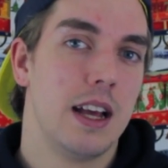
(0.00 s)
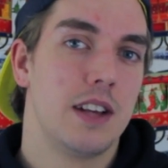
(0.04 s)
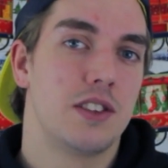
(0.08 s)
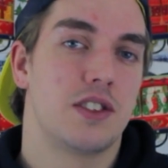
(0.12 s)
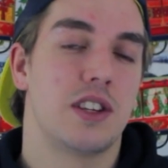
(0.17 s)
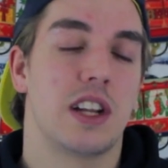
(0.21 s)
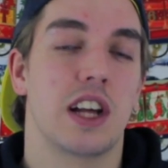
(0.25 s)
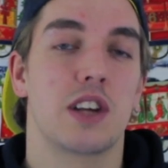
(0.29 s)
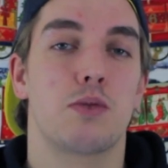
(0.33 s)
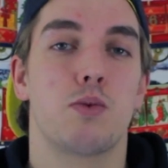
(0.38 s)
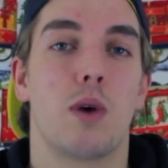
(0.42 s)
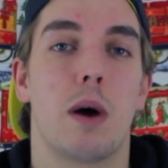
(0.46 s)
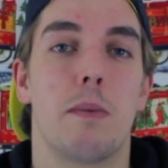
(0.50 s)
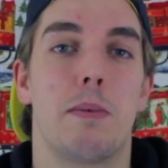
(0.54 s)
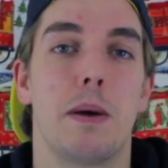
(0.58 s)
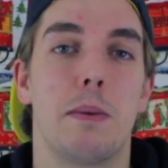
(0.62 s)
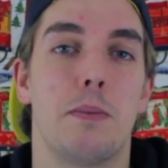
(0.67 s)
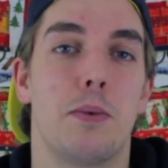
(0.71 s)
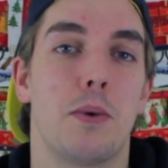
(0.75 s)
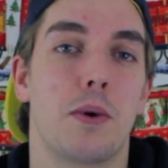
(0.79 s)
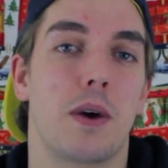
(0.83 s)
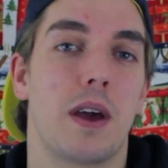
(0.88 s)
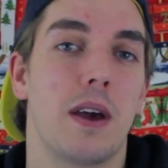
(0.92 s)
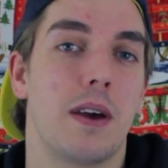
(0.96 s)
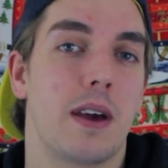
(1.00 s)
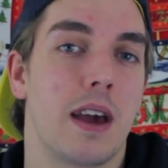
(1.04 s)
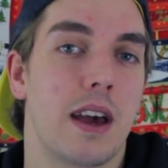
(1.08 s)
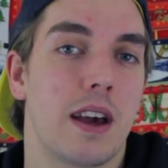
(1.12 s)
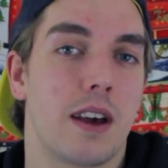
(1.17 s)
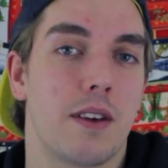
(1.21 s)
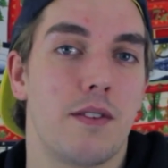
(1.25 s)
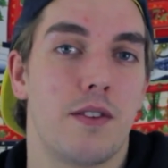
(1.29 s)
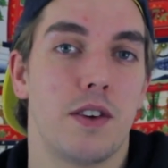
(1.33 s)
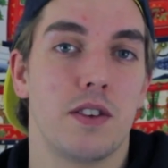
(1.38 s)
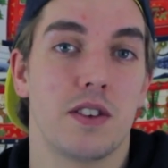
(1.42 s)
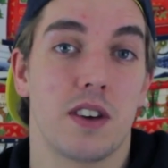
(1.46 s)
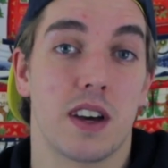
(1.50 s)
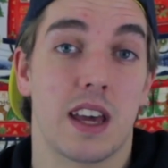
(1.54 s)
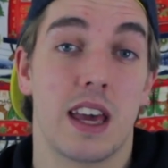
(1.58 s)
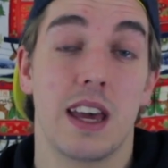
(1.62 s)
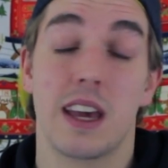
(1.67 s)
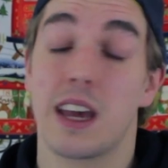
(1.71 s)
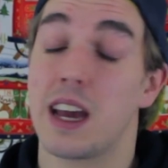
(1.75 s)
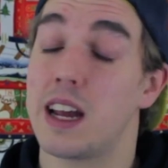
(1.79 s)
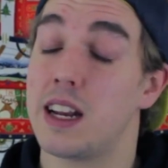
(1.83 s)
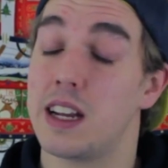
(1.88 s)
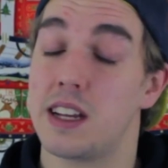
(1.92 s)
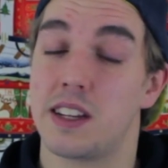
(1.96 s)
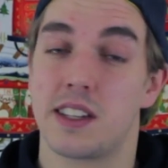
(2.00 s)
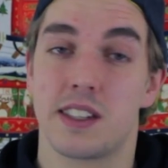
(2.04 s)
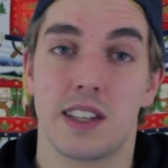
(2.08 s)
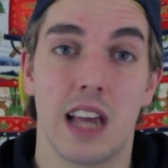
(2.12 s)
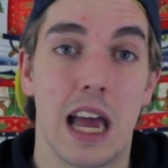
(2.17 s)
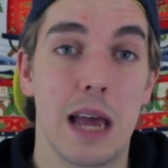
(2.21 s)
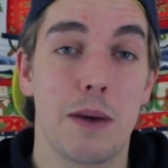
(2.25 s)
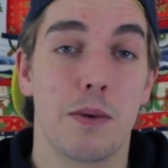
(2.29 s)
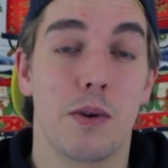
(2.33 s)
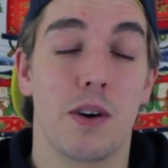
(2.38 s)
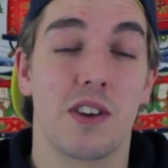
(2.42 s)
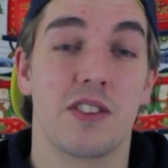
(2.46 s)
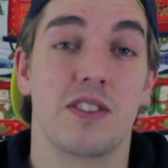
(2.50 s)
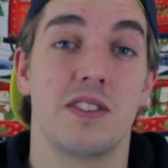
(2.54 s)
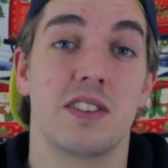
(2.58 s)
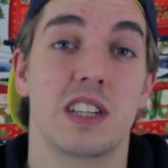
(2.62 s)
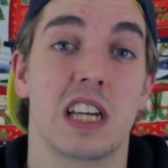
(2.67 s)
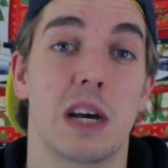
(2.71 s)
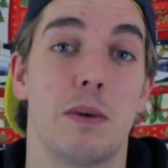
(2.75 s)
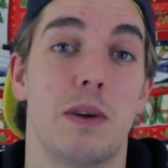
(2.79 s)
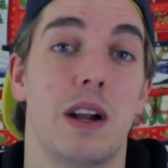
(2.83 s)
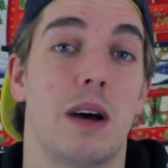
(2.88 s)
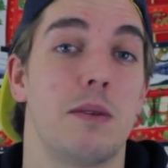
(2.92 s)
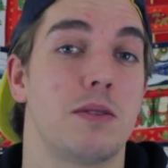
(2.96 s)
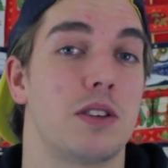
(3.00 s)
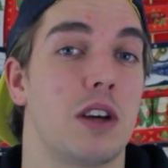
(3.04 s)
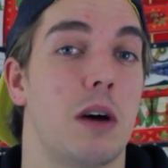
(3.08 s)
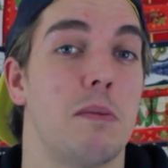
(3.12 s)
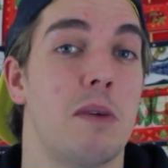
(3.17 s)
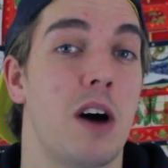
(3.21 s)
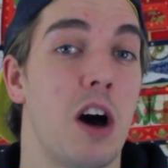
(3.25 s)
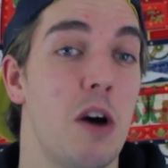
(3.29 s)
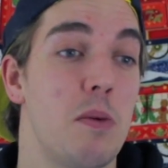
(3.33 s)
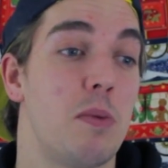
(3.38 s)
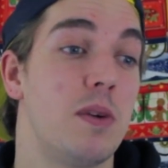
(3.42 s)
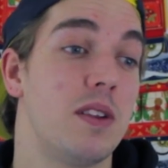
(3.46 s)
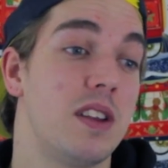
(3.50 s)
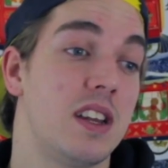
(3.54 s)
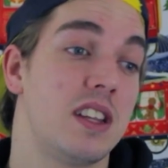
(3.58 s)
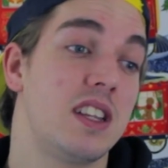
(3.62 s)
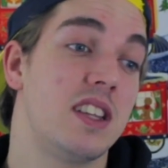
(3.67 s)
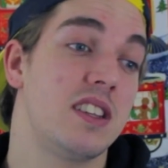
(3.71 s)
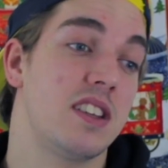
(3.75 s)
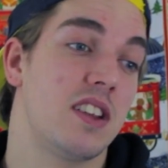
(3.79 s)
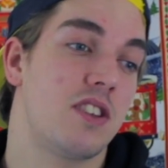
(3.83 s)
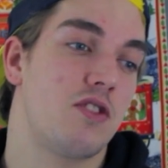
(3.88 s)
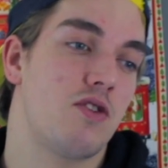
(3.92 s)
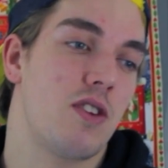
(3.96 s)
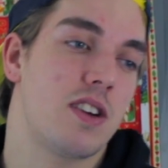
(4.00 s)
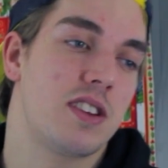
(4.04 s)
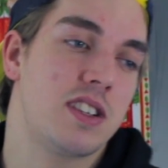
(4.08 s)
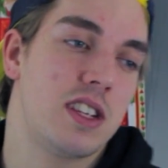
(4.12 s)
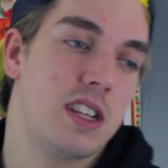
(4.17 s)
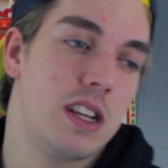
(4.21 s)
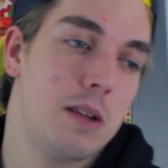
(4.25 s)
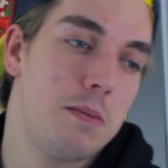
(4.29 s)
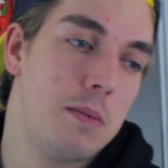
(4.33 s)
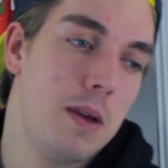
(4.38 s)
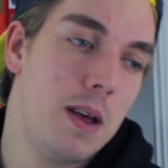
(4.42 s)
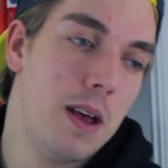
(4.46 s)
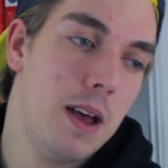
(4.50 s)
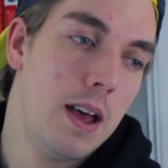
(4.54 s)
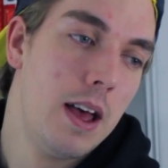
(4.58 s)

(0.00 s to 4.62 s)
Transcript: So that's why people keep getting confused. I keep getting these same questions coming up, so I'm hoping this is addressing them.